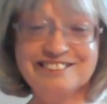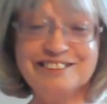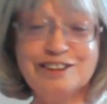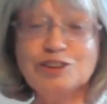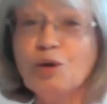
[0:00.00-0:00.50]

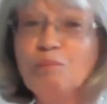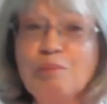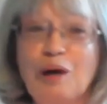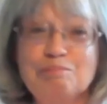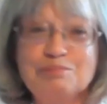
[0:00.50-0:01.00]

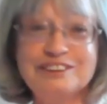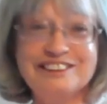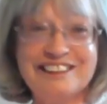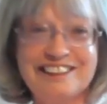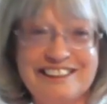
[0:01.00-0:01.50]
stomp up the
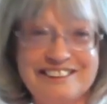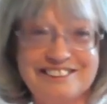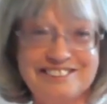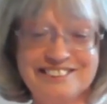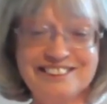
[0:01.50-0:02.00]

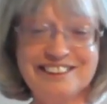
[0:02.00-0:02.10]
stairs,